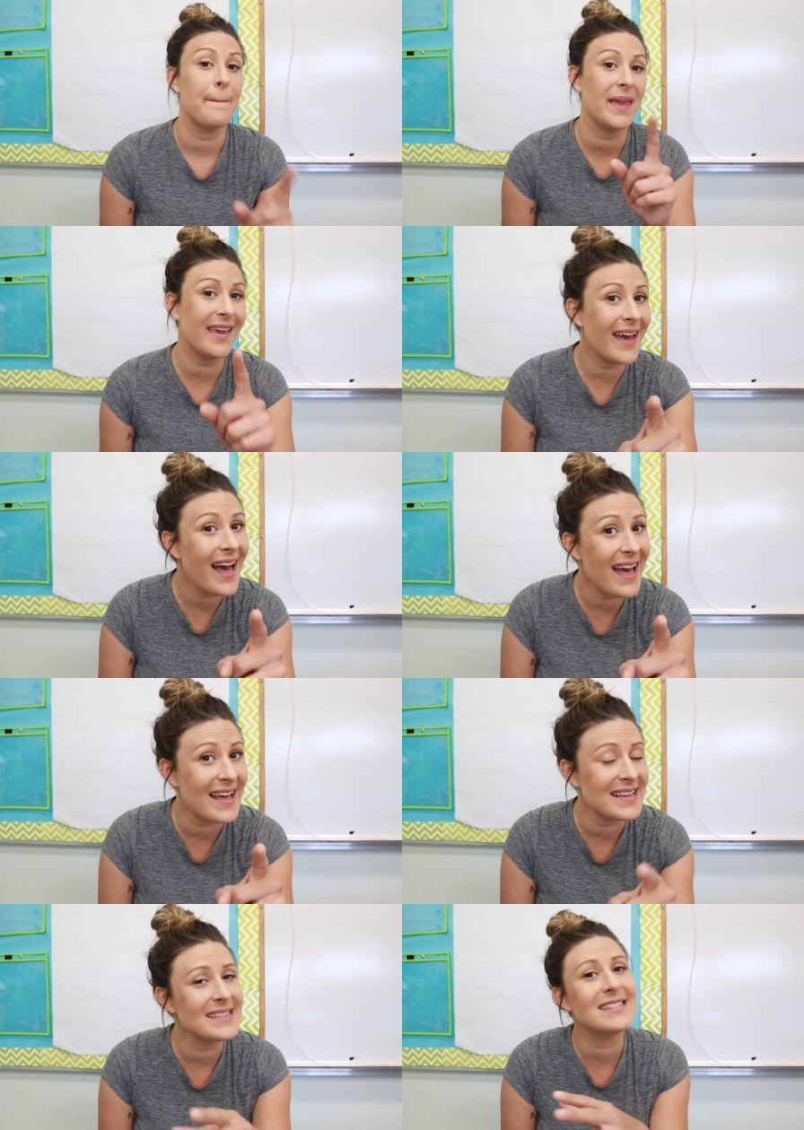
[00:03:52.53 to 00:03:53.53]

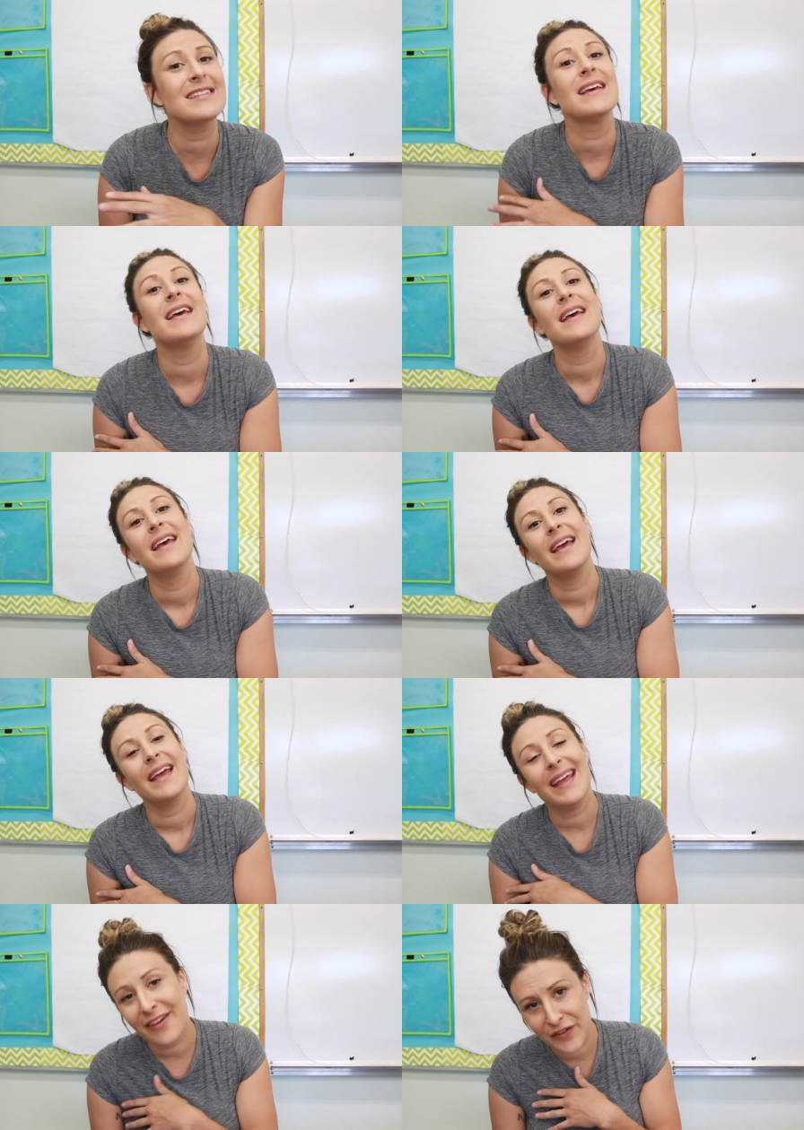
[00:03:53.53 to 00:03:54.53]
Because
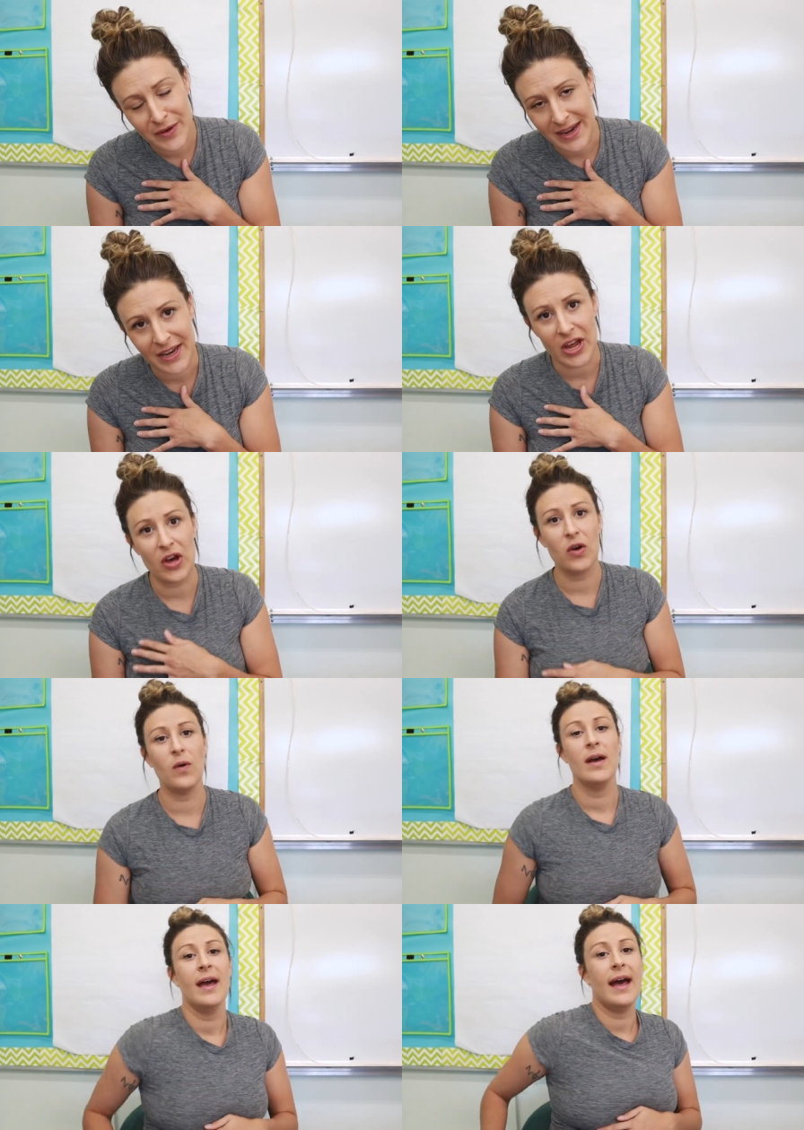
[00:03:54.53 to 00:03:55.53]
if you didn't
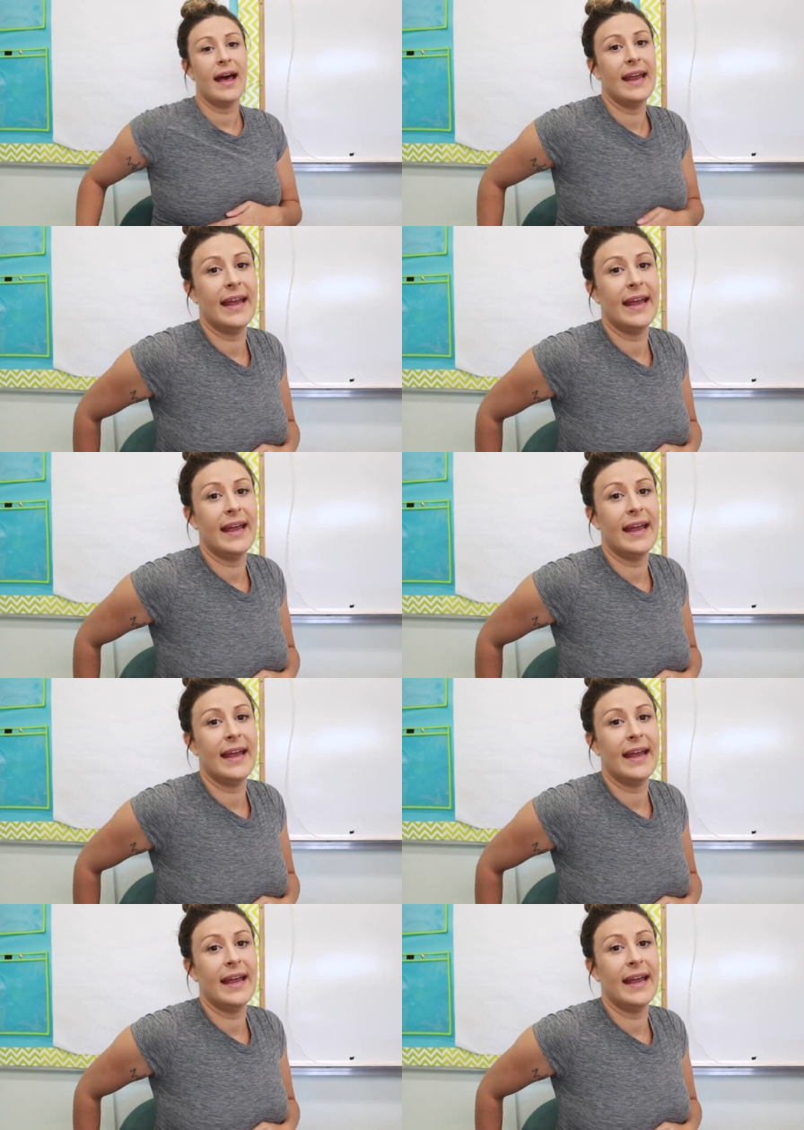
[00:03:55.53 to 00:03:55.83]
know, I